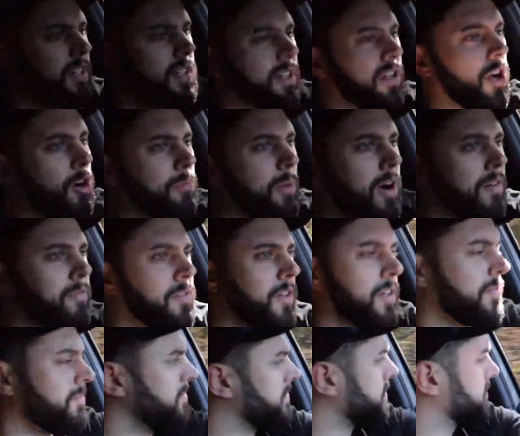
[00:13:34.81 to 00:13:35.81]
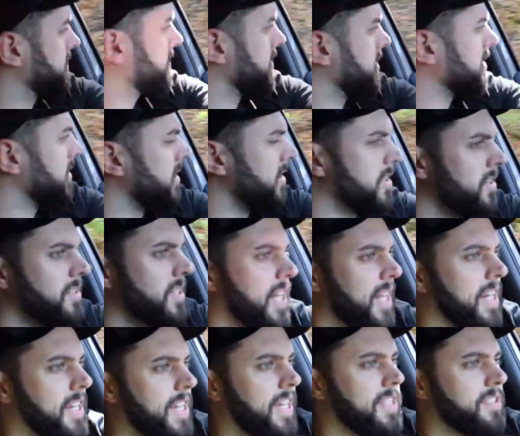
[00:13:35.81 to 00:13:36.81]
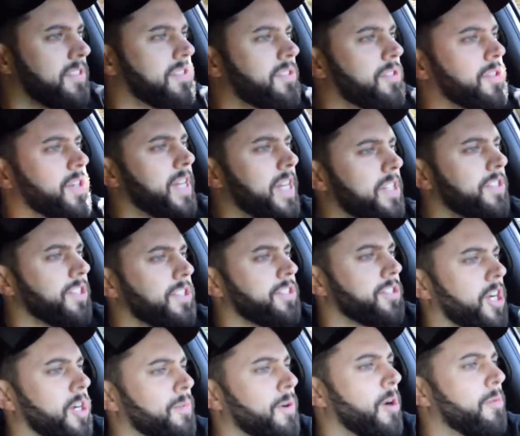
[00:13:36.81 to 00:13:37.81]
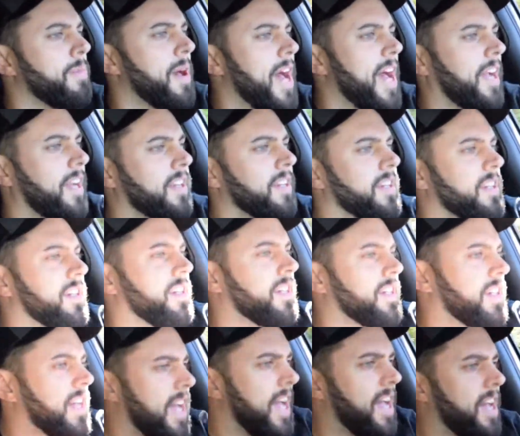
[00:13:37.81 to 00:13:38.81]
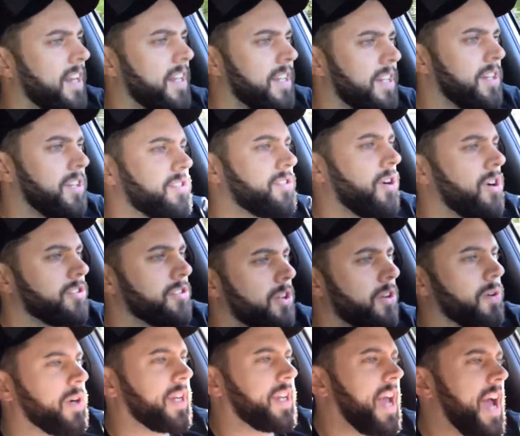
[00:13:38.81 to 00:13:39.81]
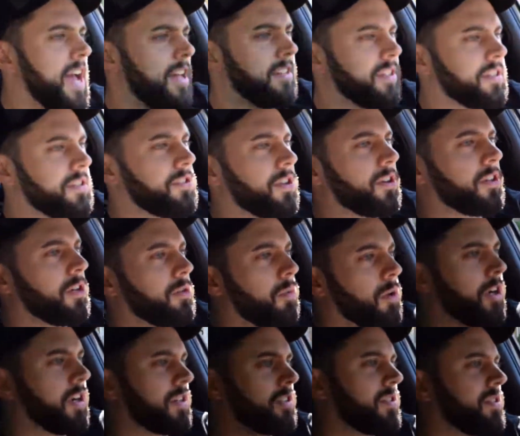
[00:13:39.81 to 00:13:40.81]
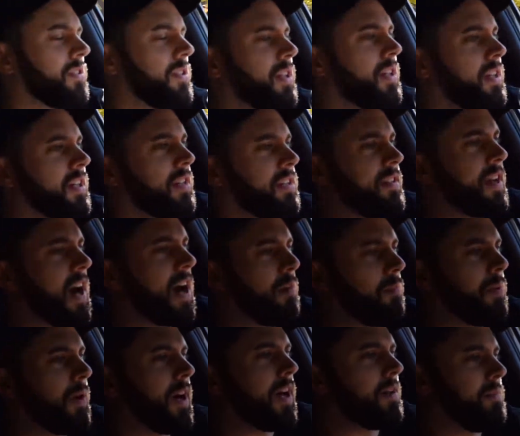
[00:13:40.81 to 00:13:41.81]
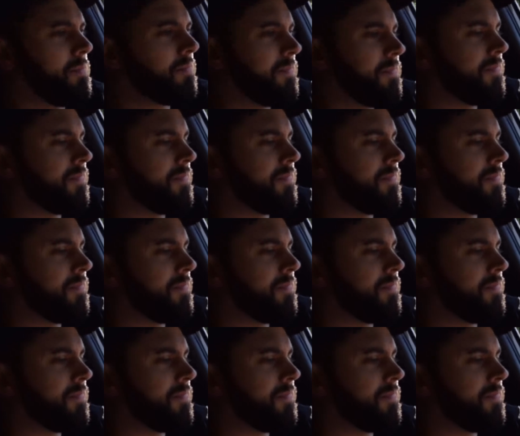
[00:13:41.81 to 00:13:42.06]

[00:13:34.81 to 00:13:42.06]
no muffler, and it's 3 inches turbo back, and it is also a Catalyst Circuit Works downpipe